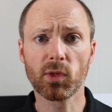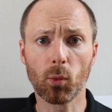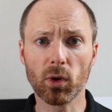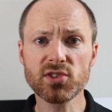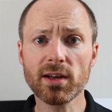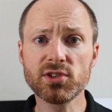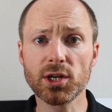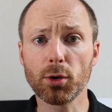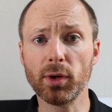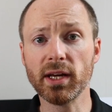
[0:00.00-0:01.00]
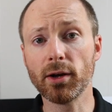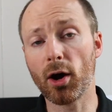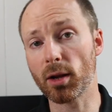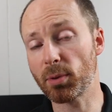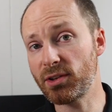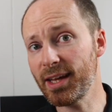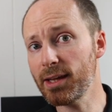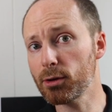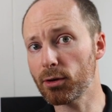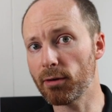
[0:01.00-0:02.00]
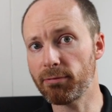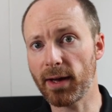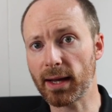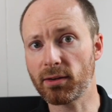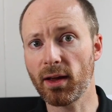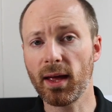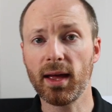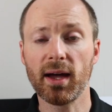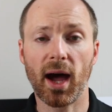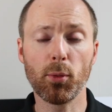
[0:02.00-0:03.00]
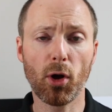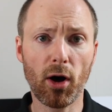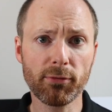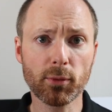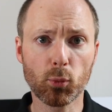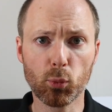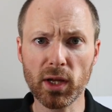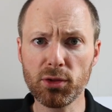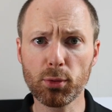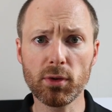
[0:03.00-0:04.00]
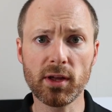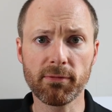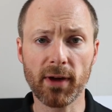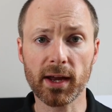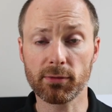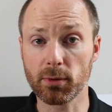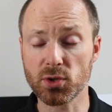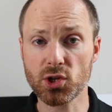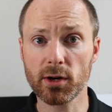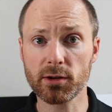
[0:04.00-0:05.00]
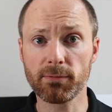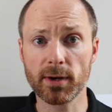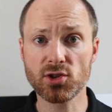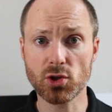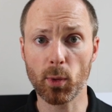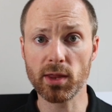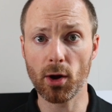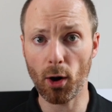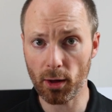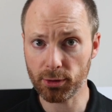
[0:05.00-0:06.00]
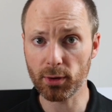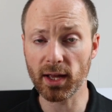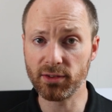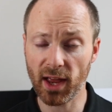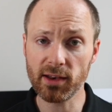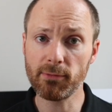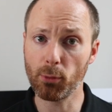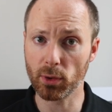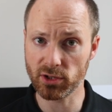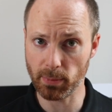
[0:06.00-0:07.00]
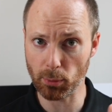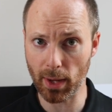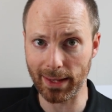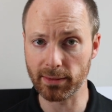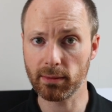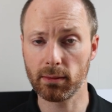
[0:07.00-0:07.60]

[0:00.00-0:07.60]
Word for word: Once I've zeroed in on a particular effect, I will often read through the effect from start to finish the way the author intended for it to be read.